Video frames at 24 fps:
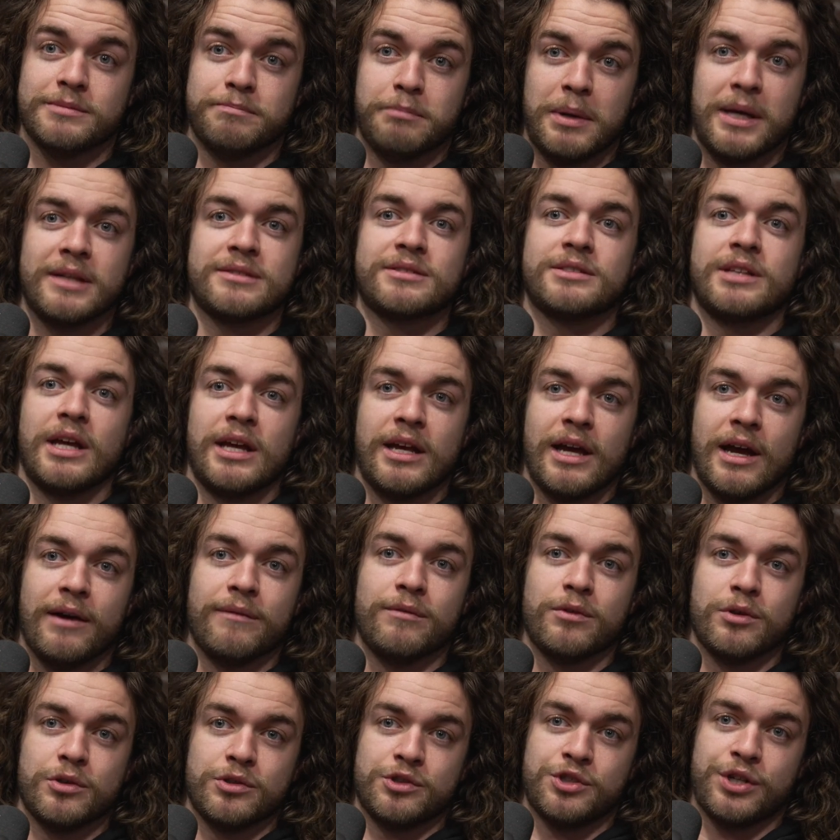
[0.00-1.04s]
Best Day
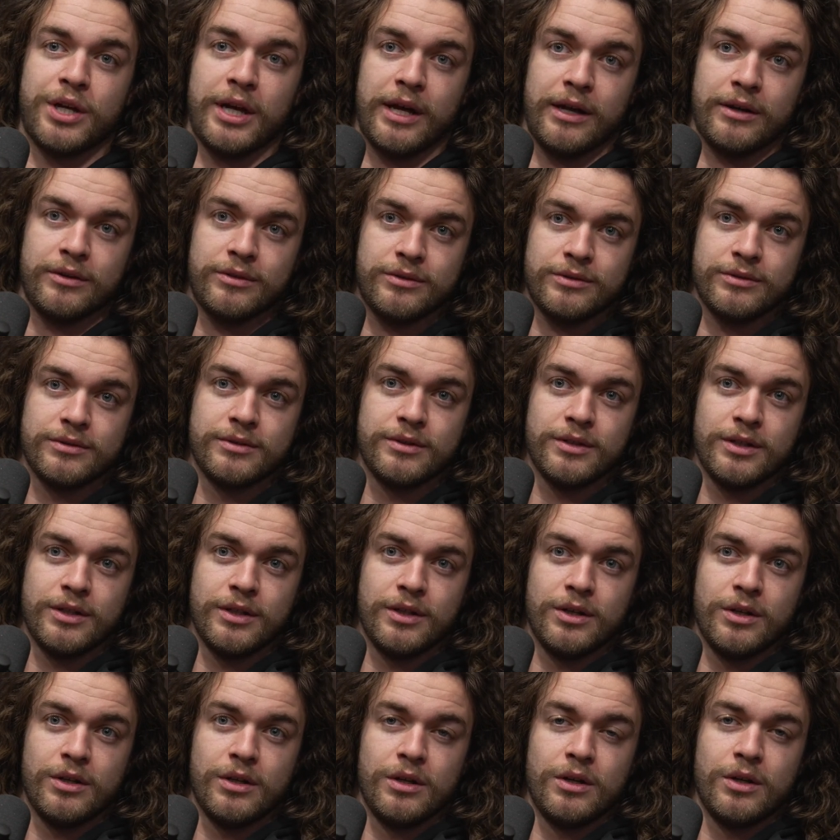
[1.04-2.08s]
Ever channel,
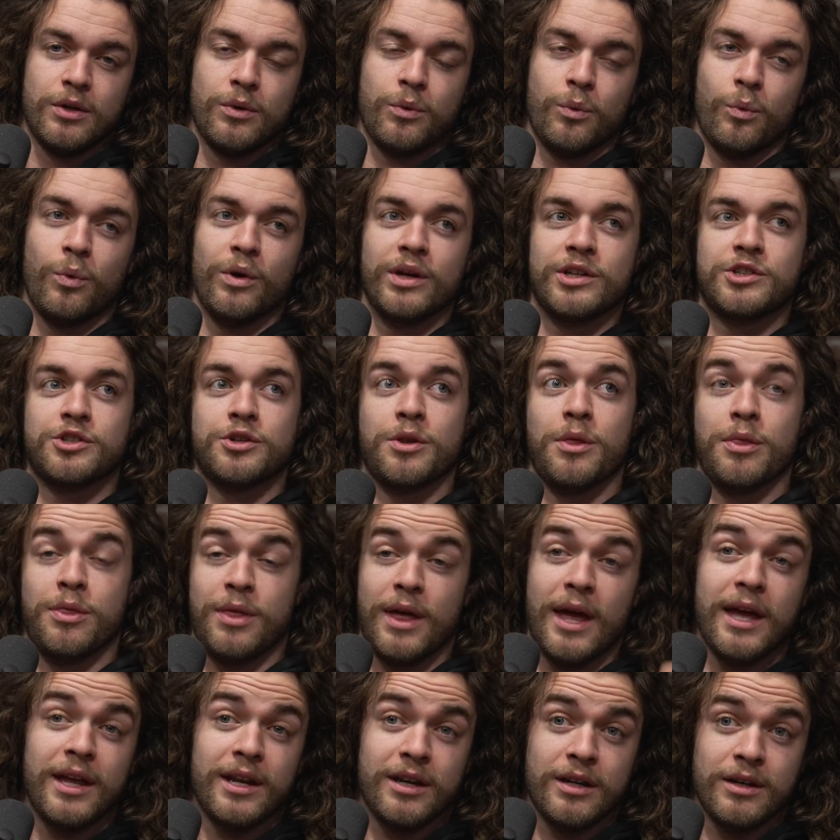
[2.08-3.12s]
which
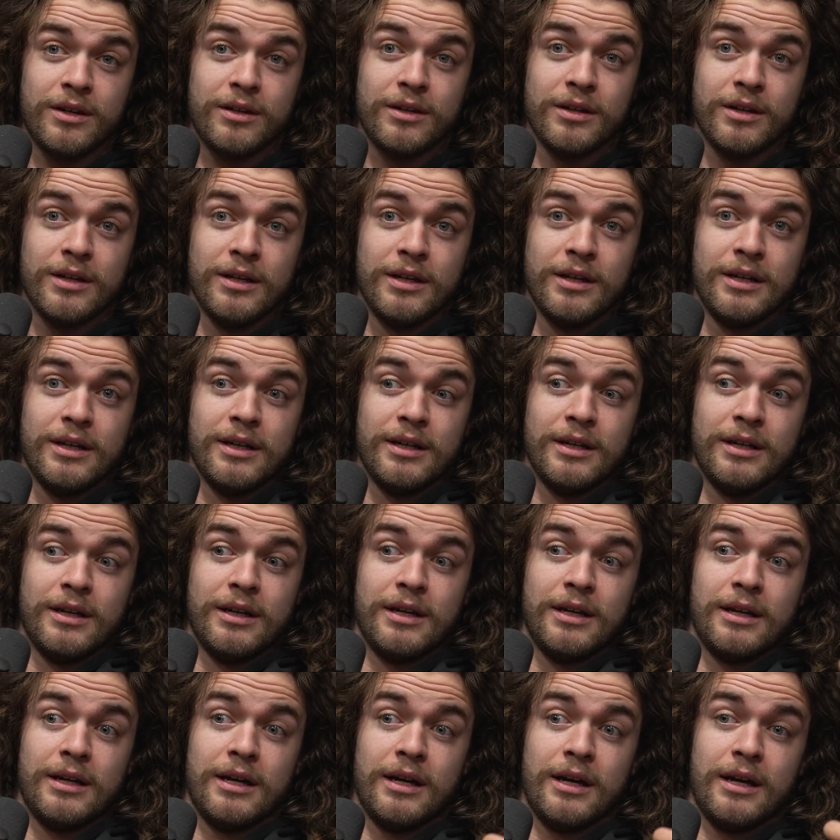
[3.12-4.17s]
then
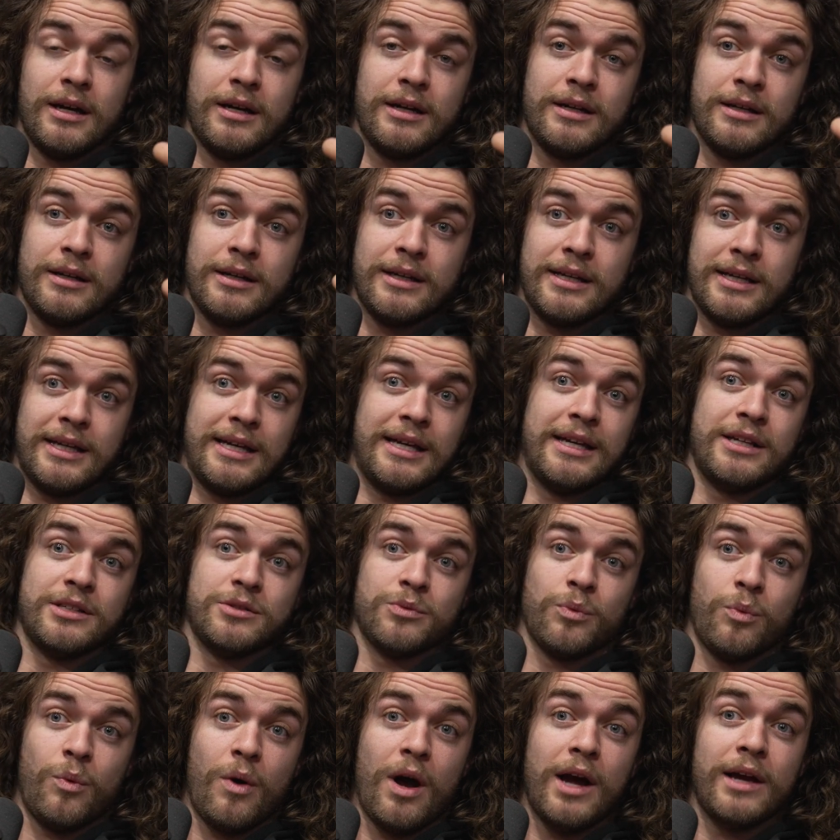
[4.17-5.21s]
his
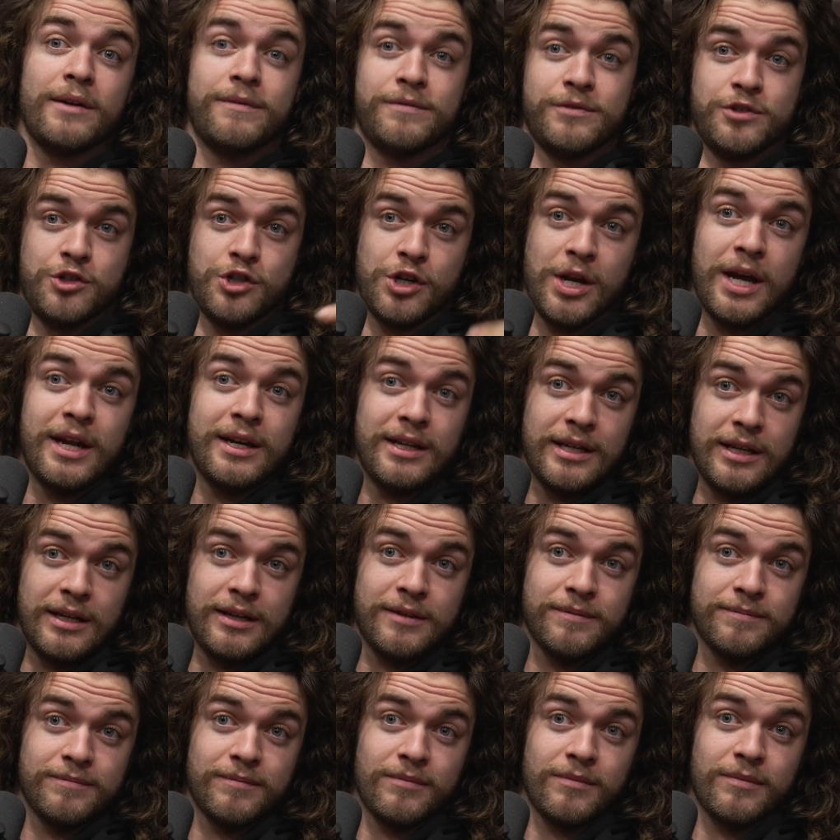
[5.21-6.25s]
wife,
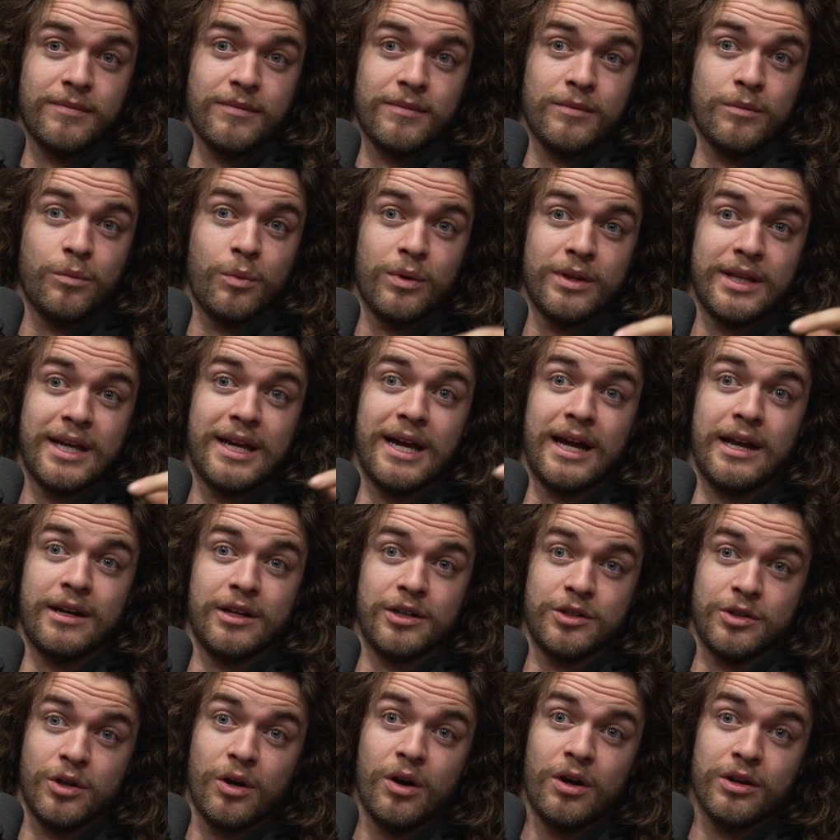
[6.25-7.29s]
Jenny, when they had a
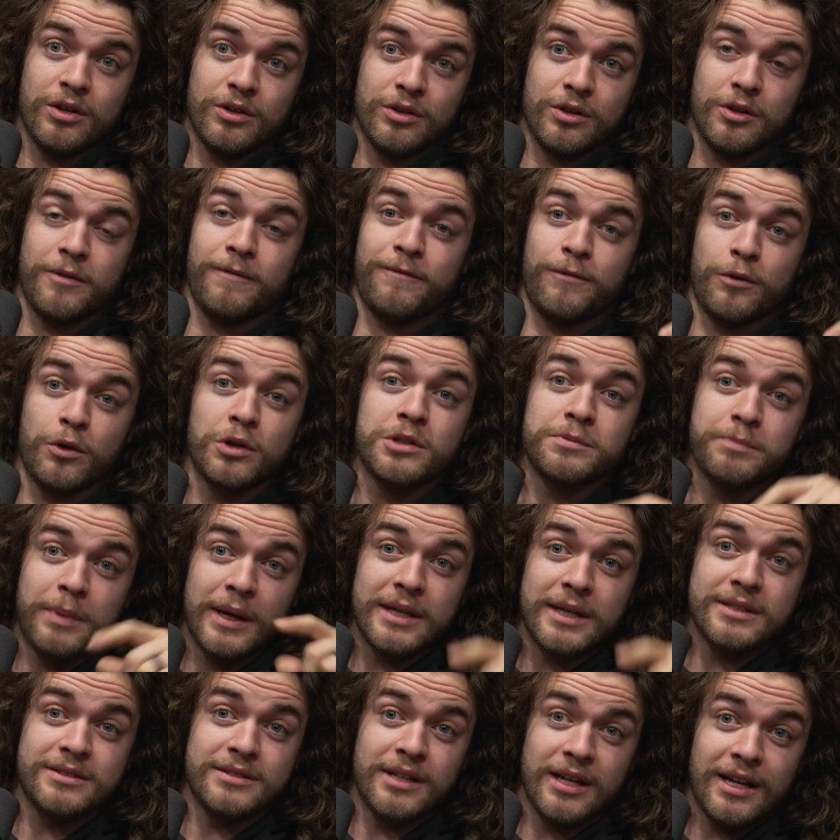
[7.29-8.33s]
daughter, the first
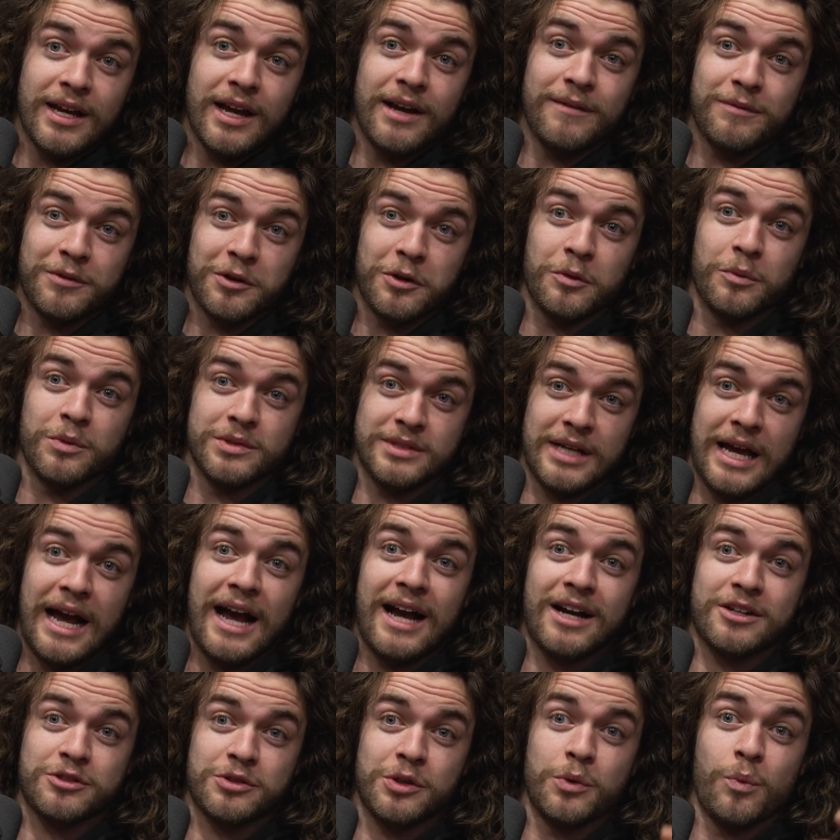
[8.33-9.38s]
best day ever was
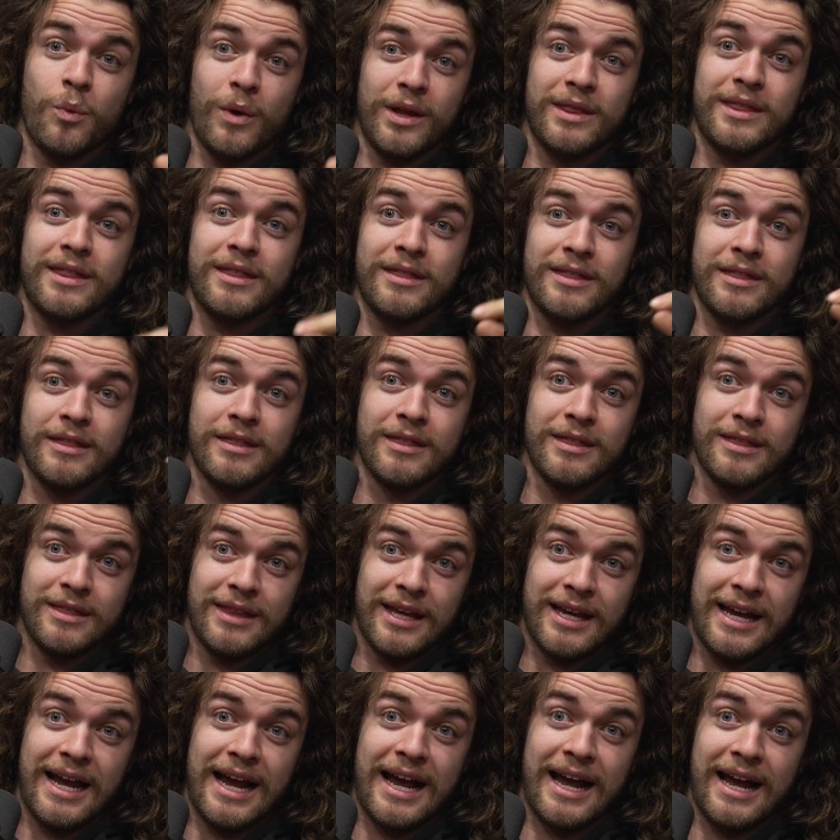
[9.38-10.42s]
actually when
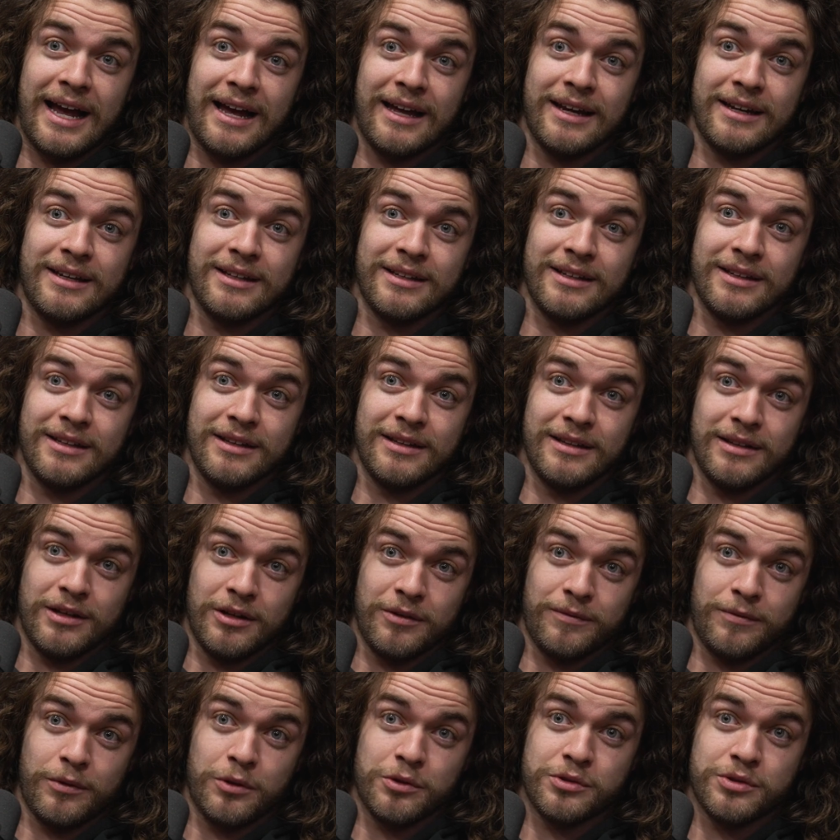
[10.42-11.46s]
they had their
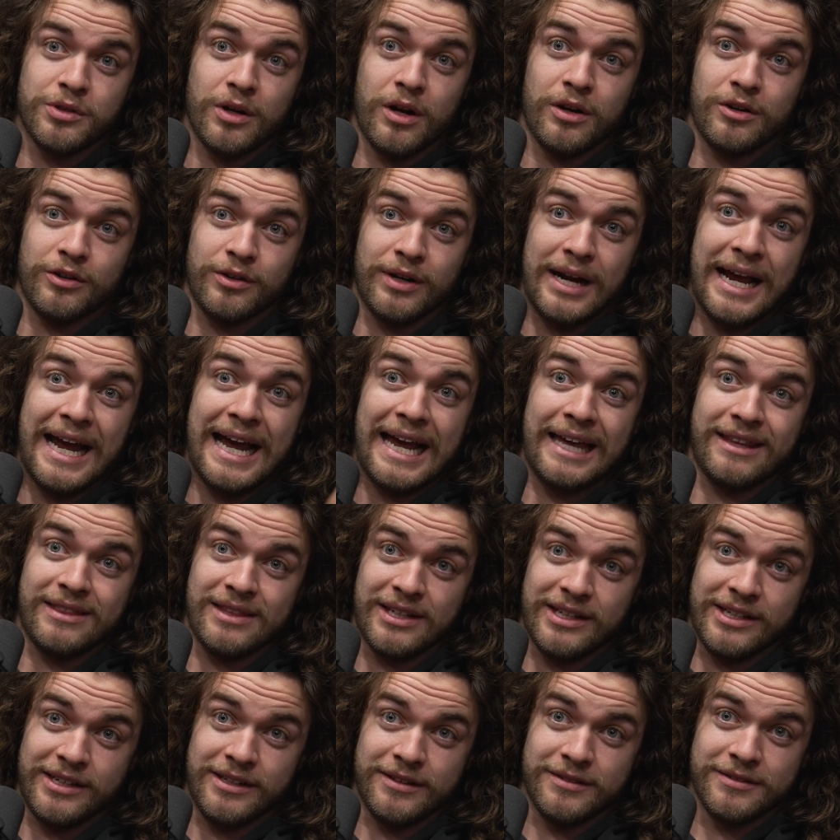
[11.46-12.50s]
first daughter,
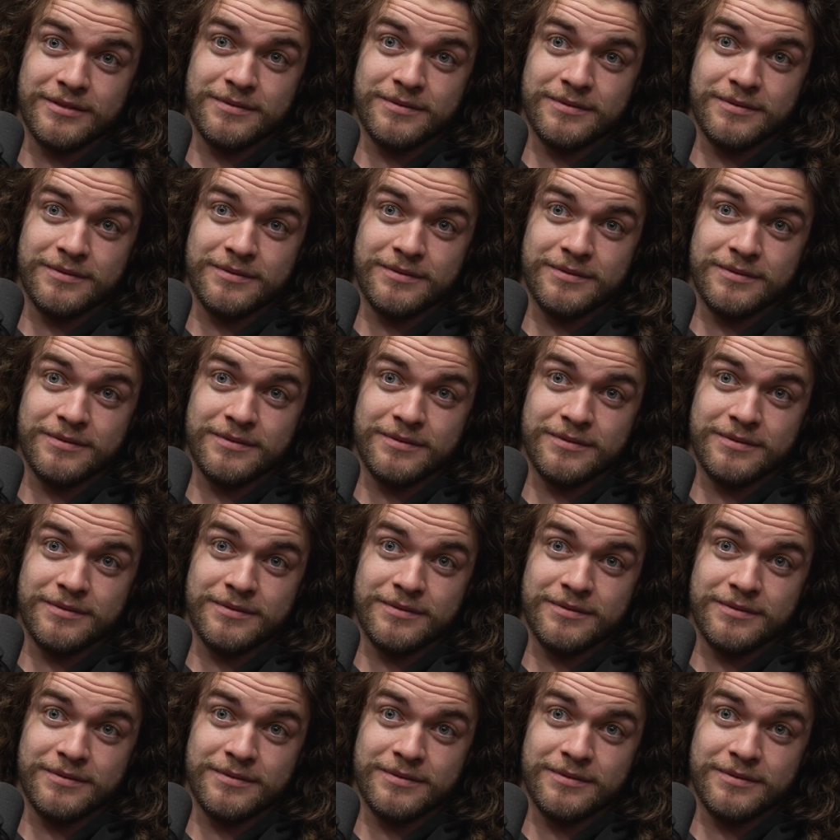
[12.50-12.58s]
Adley.